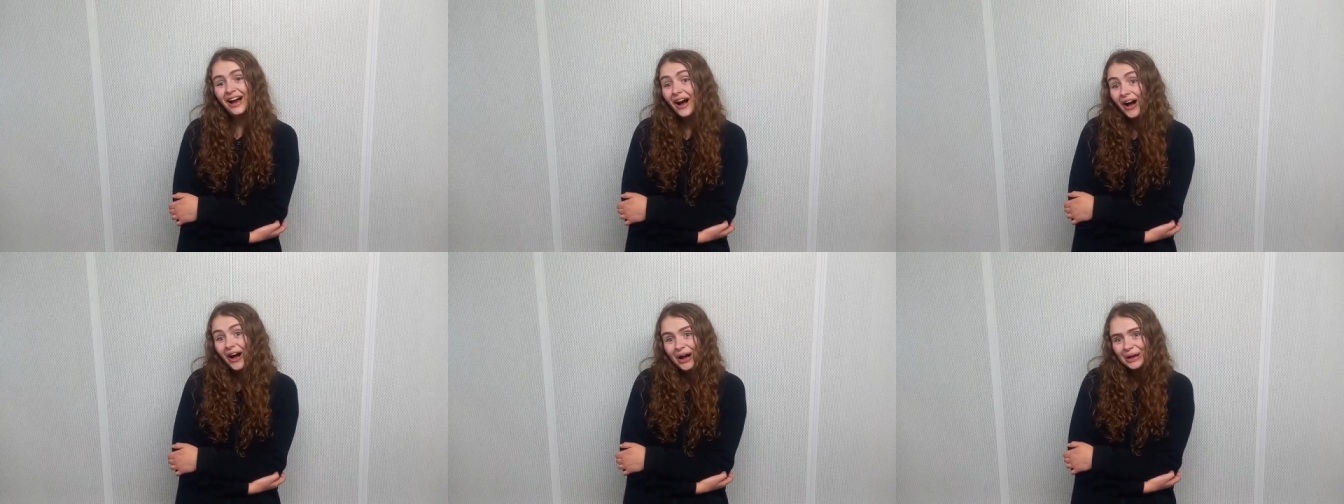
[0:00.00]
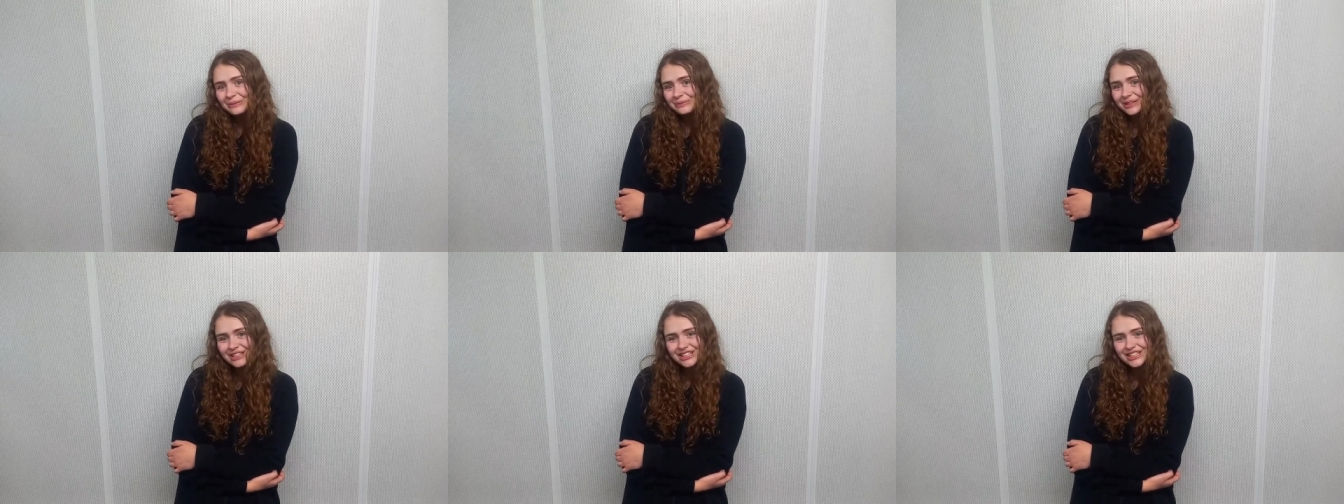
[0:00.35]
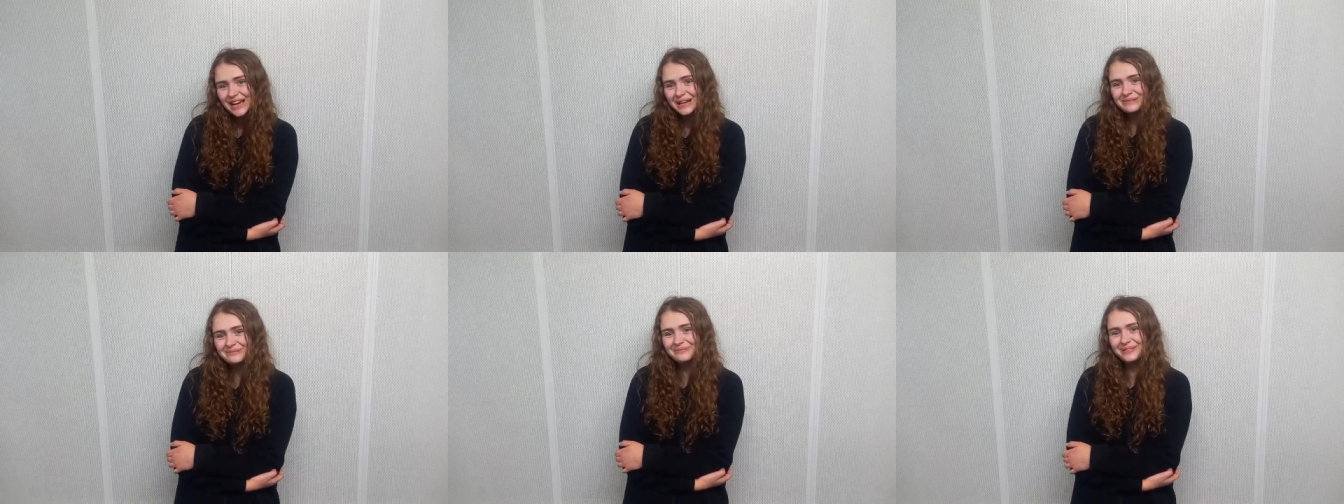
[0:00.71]
I'm the
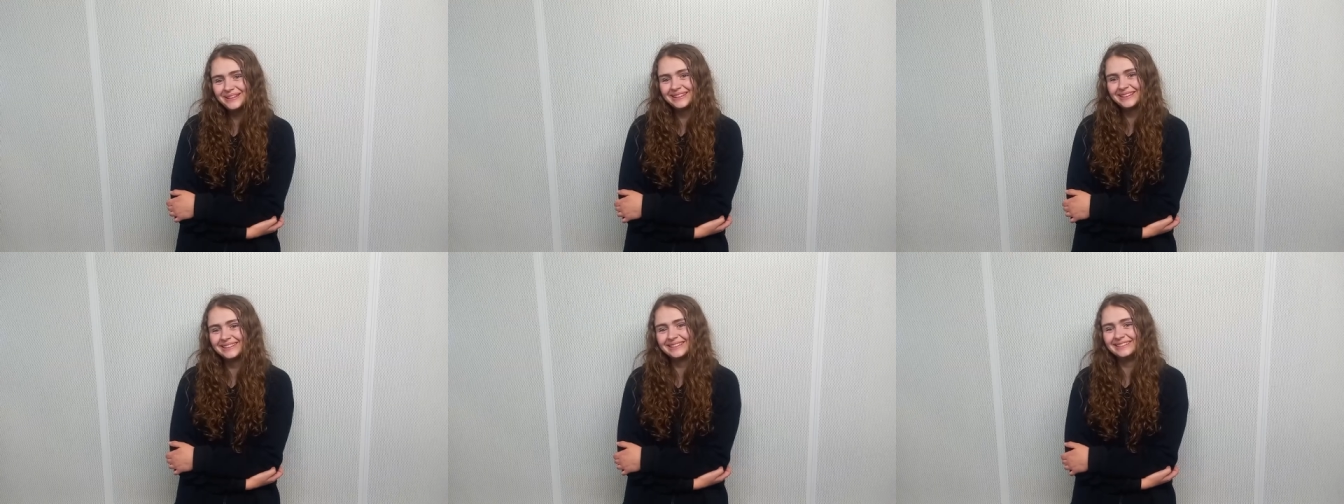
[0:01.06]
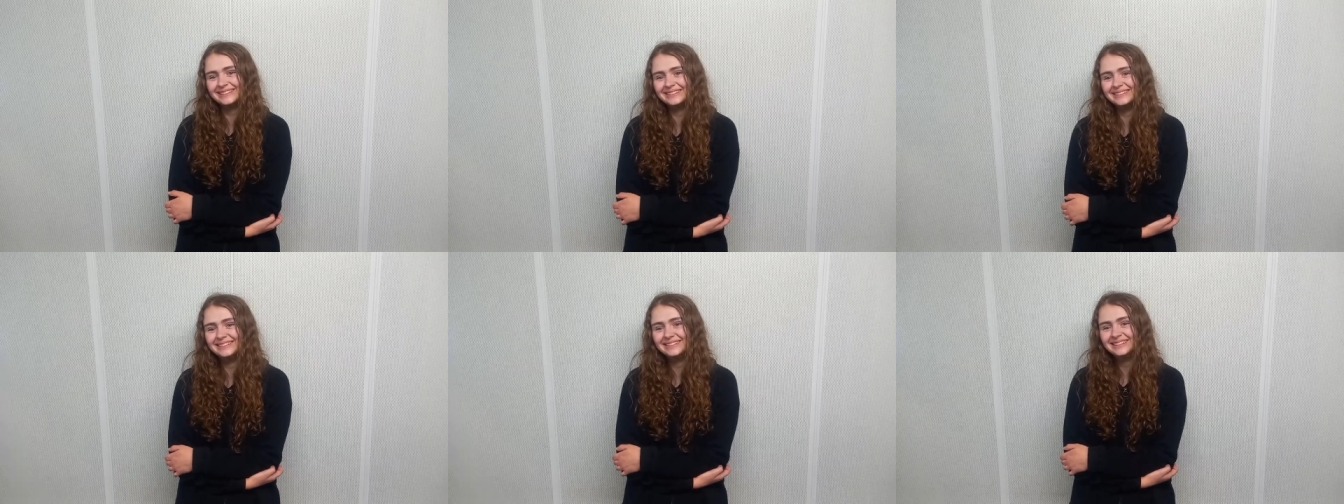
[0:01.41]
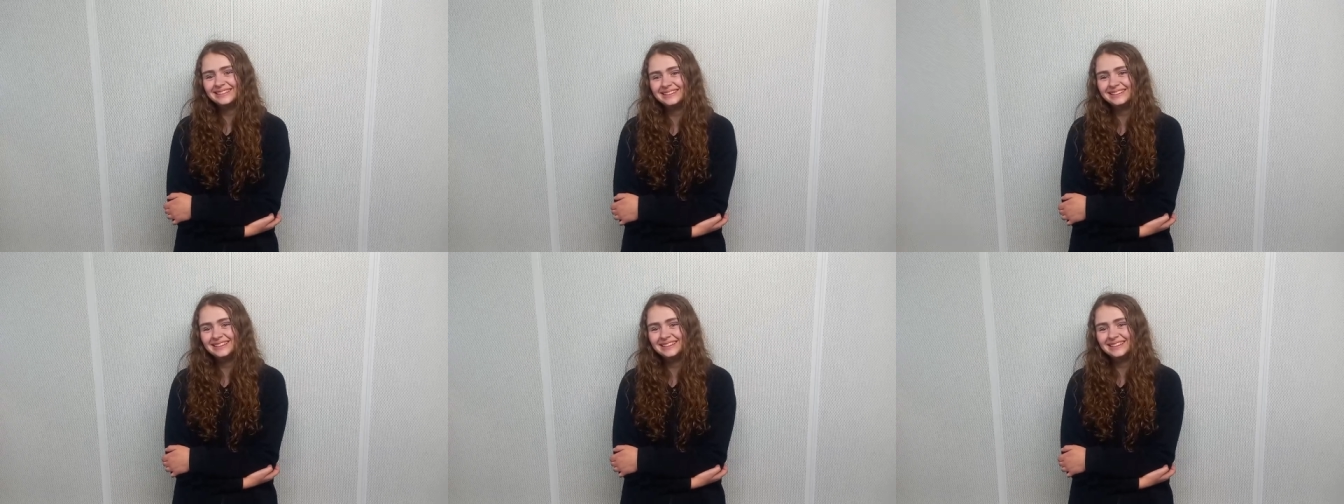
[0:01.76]
champion!